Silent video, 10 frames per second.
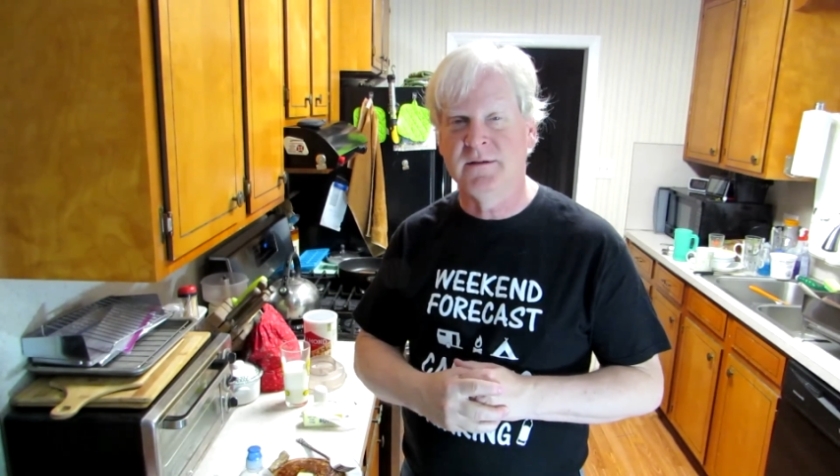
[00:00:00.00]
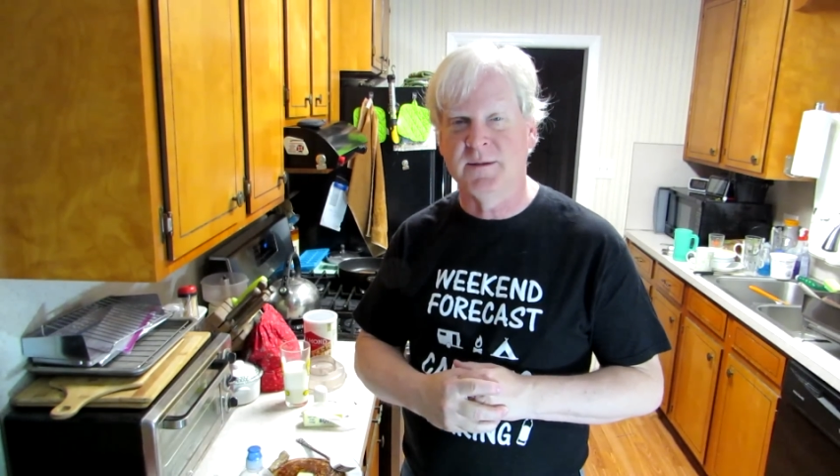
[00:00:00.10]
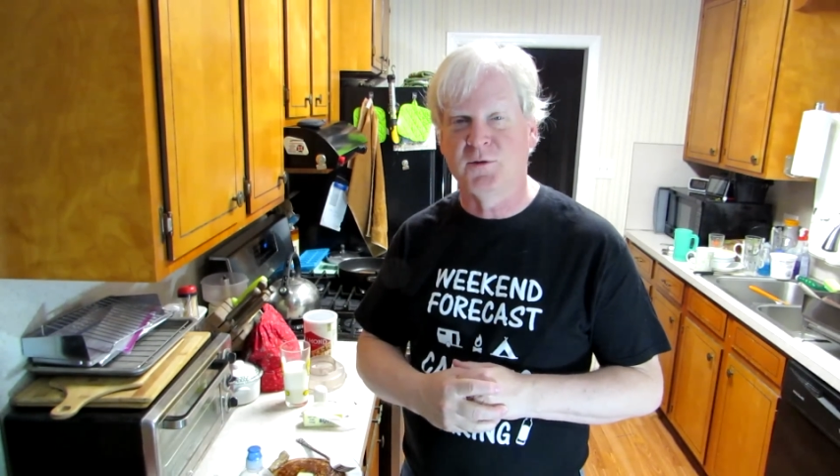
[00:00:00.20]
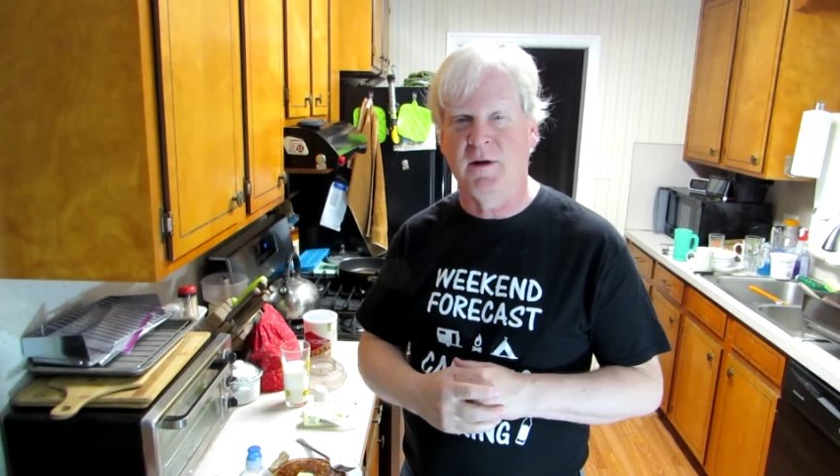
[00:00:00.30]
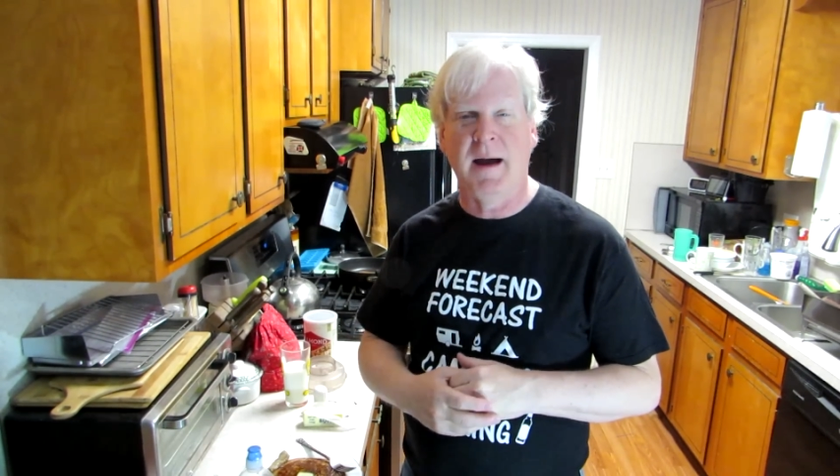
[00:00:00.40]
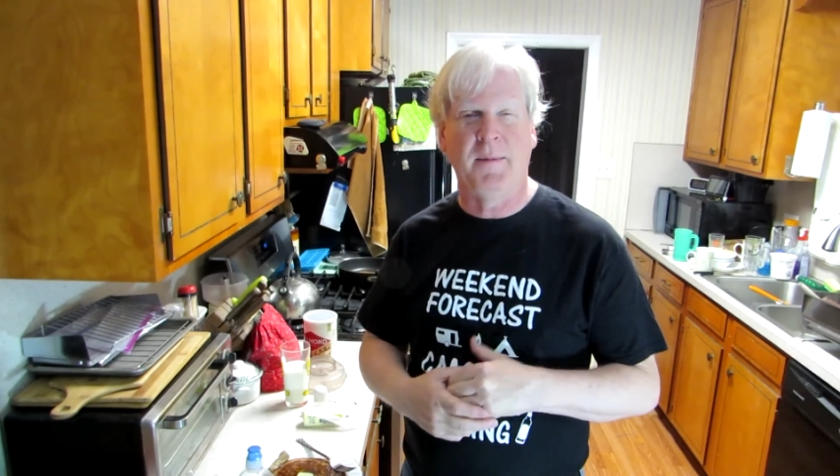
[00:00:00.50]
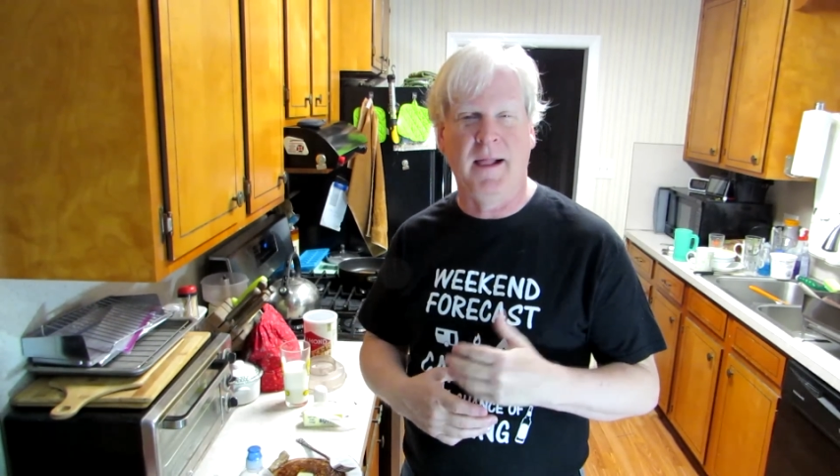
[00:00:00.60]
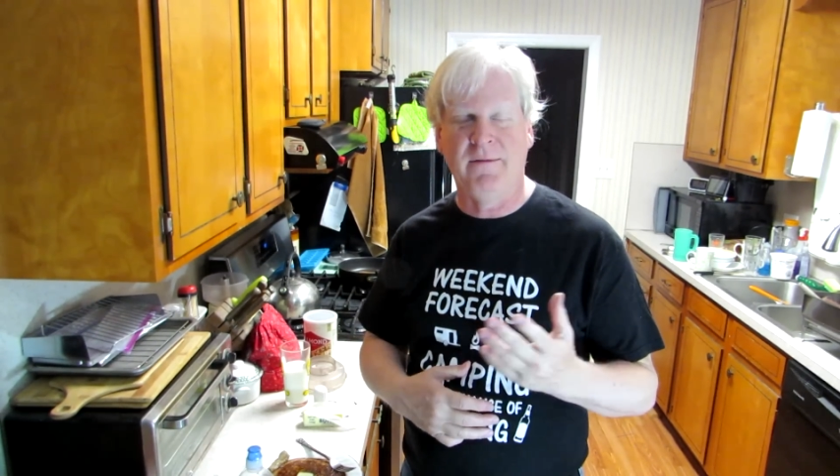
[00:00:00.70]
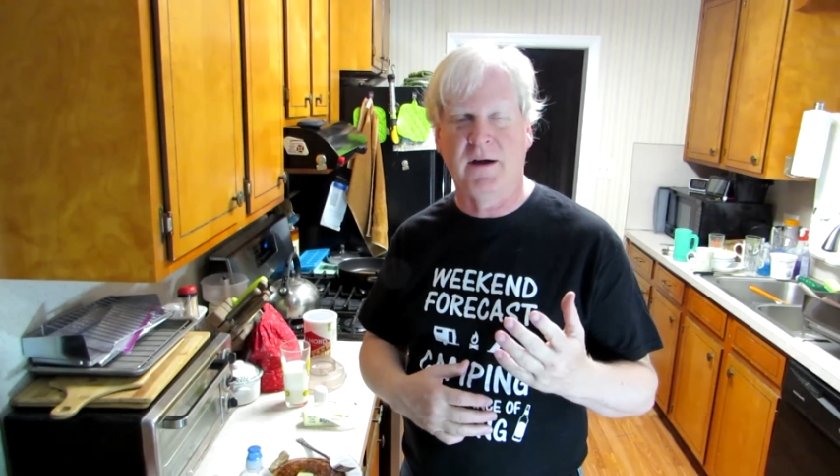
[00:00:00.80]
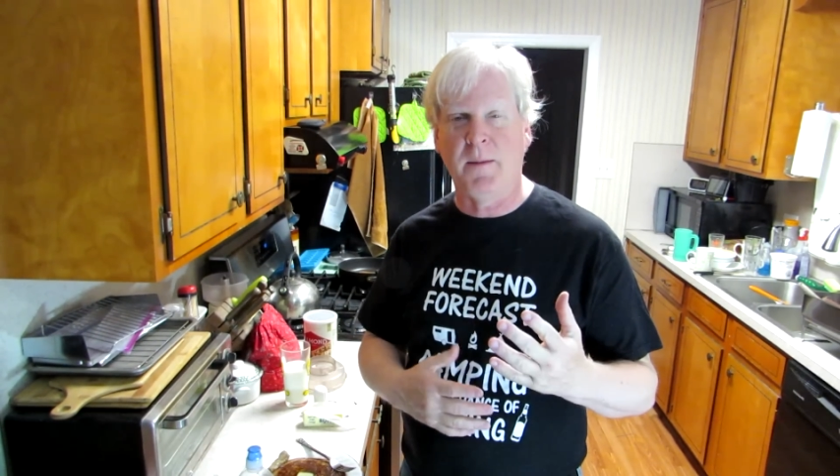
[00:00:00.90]
Subscribe. I'll
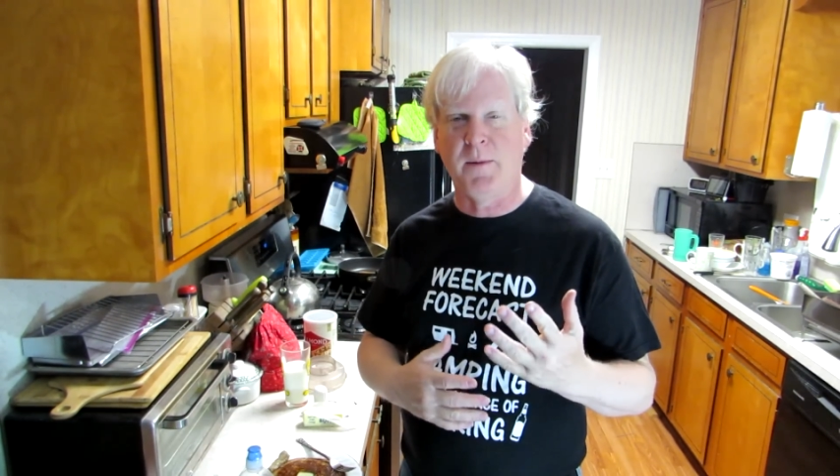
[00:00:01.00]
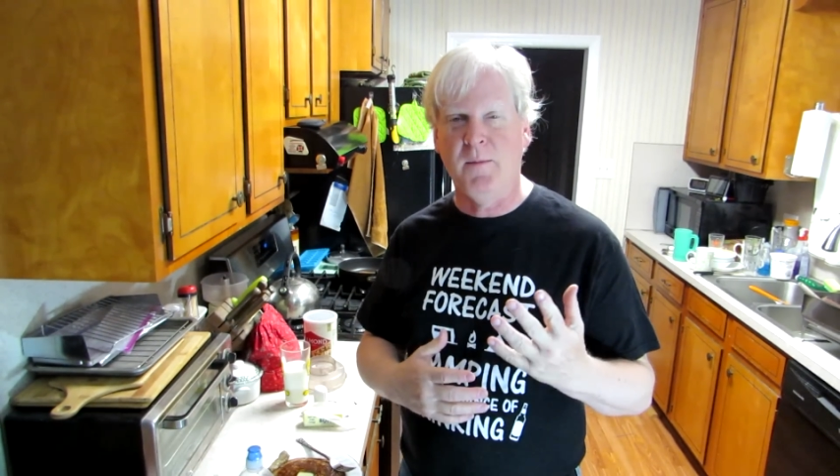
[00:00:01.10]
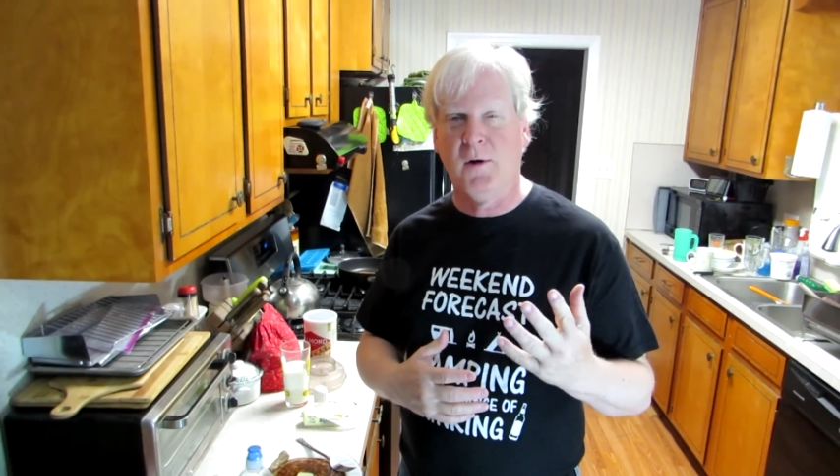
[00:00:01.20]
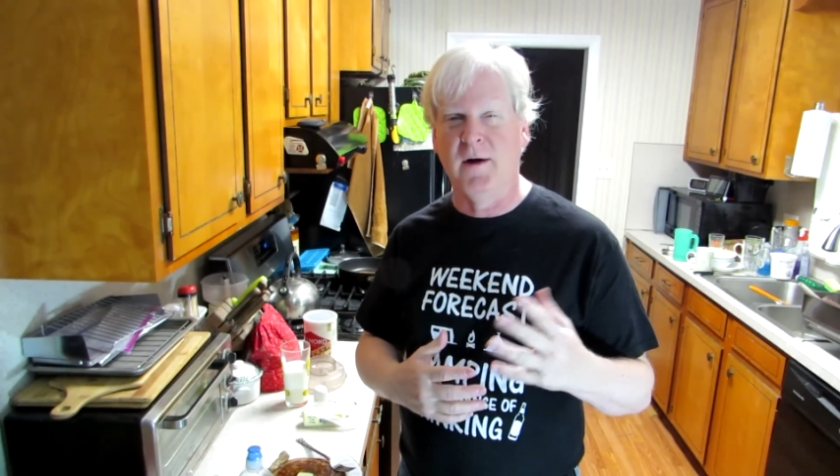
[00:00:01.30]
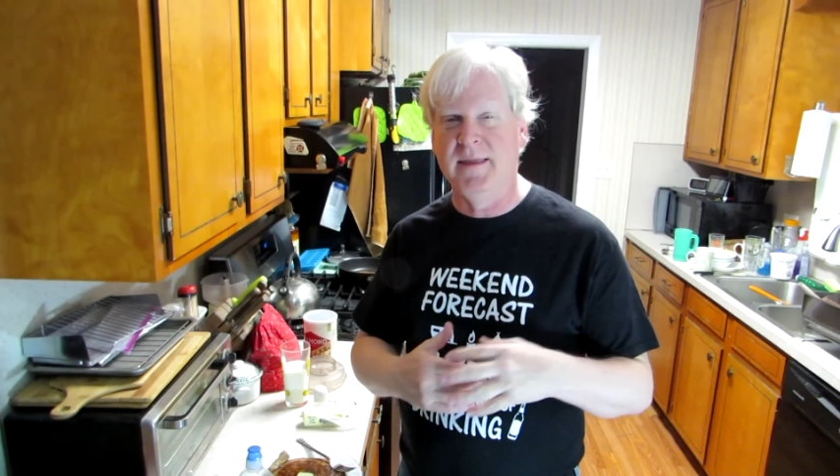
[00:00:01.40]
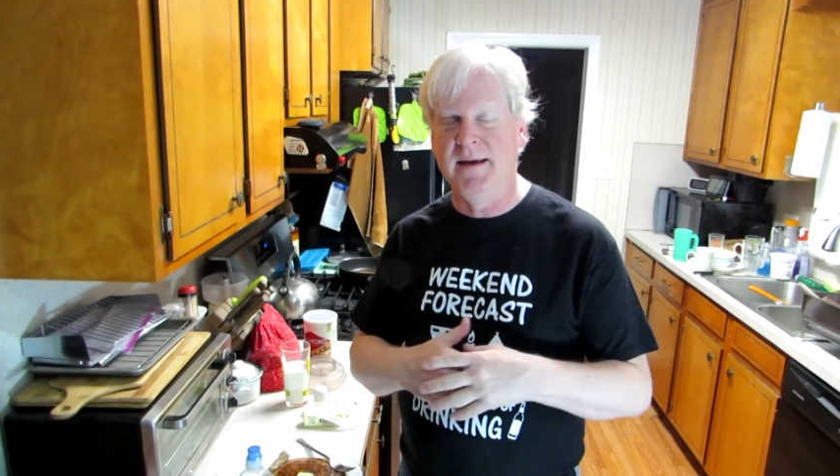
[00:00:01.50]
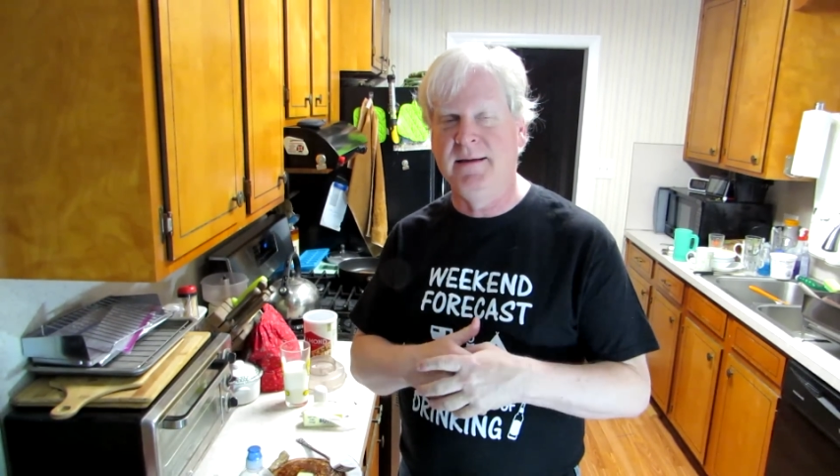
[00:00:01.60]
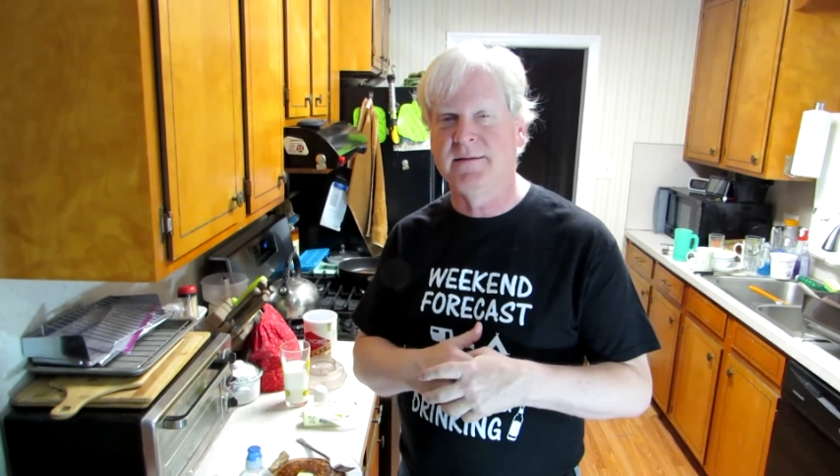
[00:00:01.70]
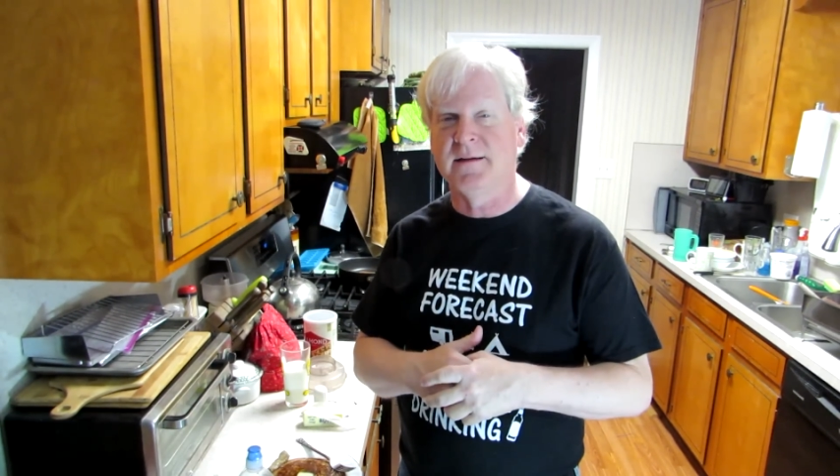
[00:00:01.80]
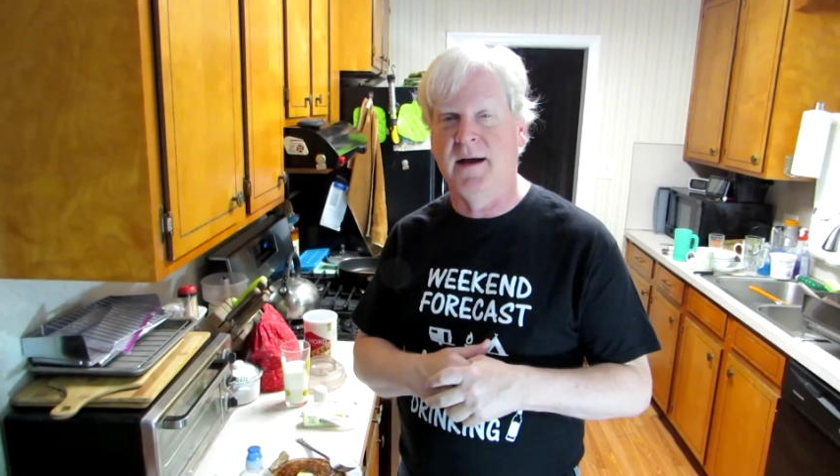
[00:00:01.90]
have a couple more of
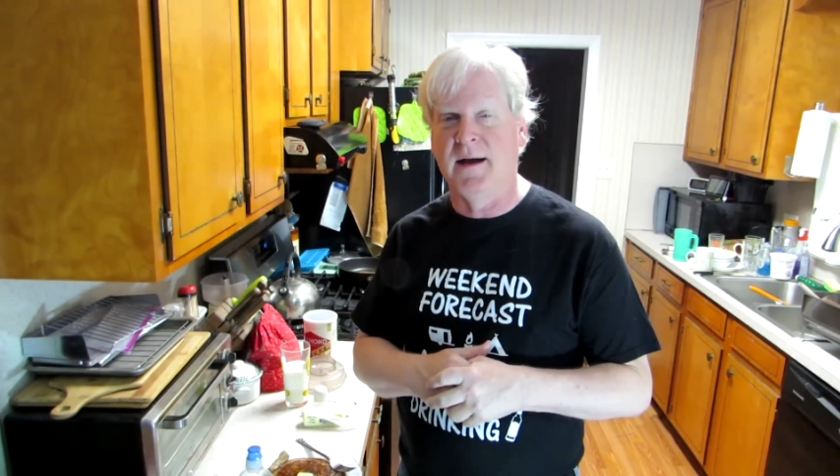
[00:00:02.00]
these